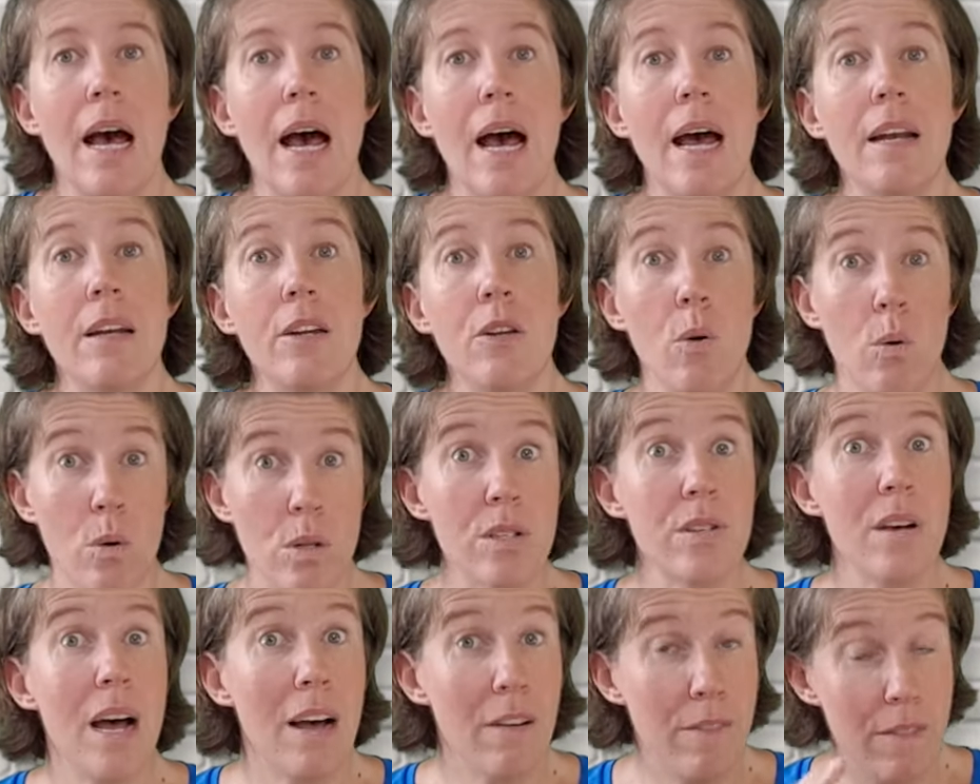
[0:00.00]
And you
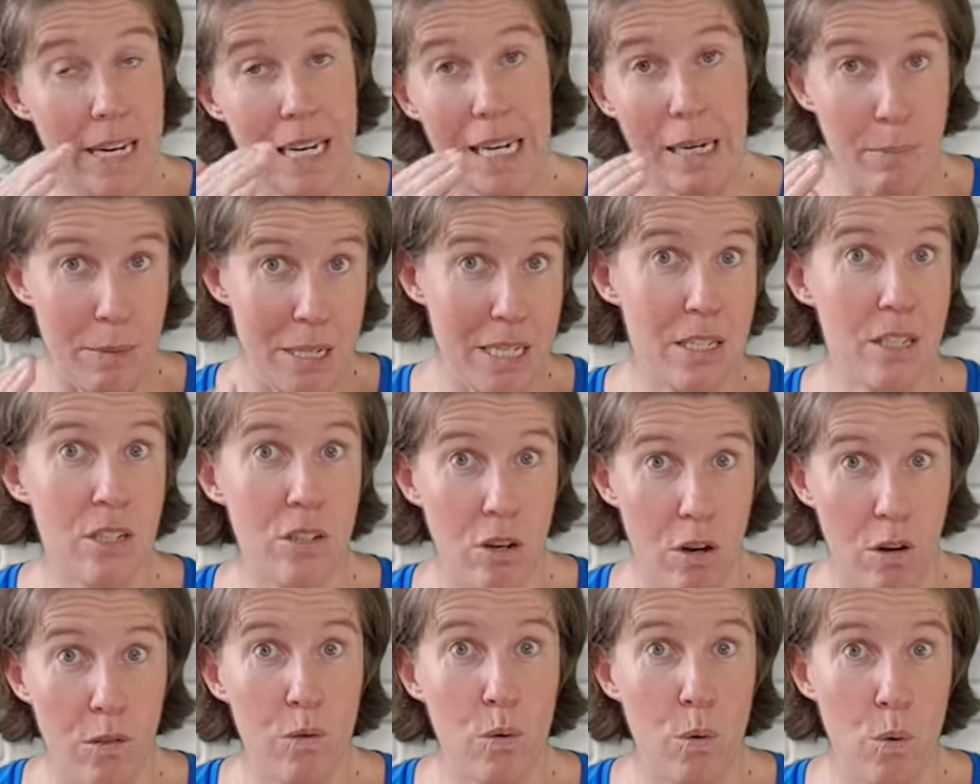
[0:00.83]
also have ligaments,
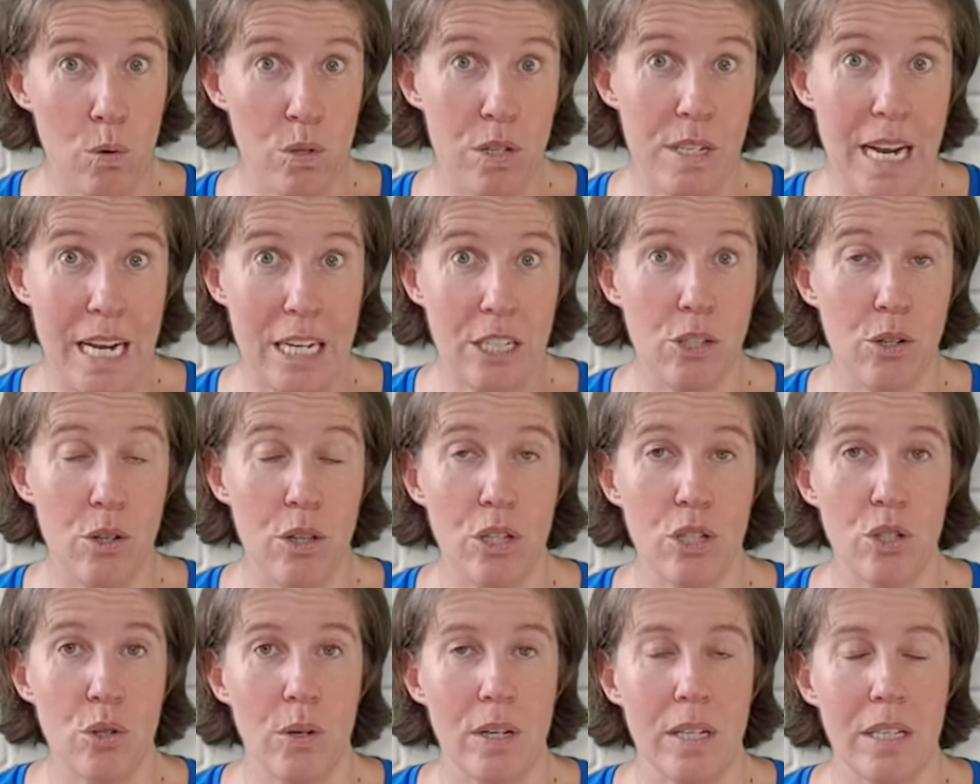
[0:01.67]
of course, next to
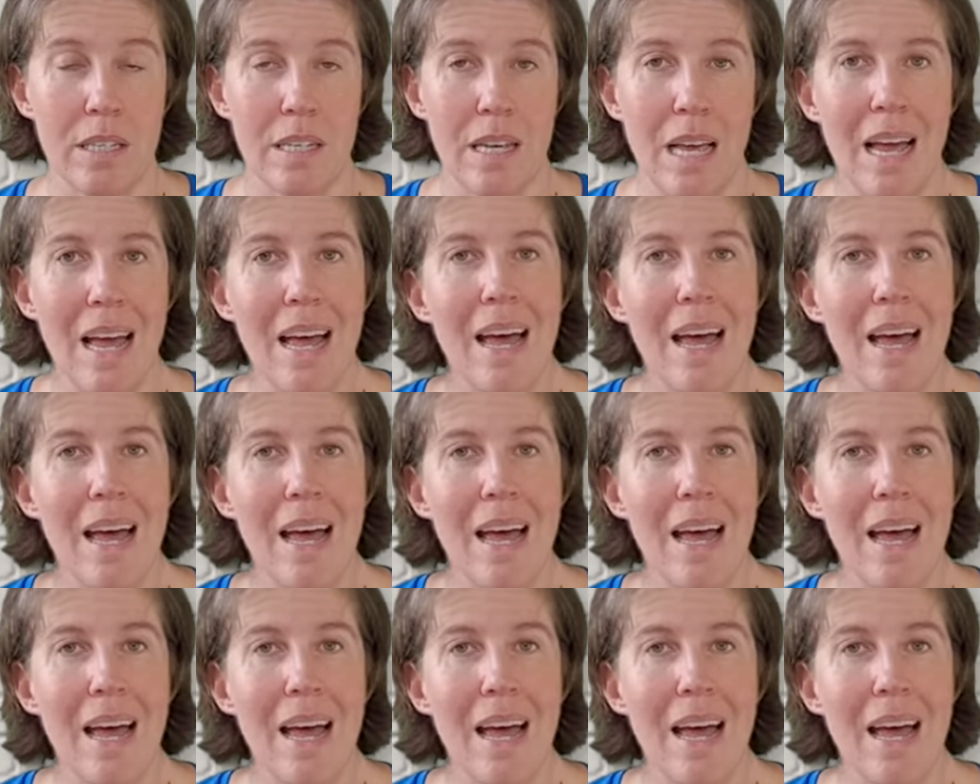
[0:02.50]
the joint.